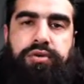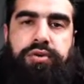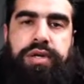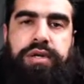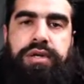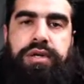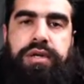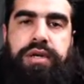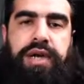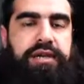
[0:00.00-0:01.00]
Corner
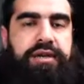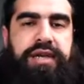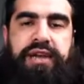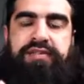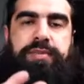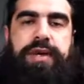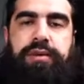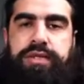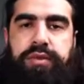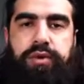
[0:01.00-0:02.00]
and you're going to have a debate
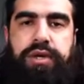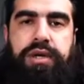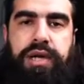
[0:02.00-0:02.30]
with someone,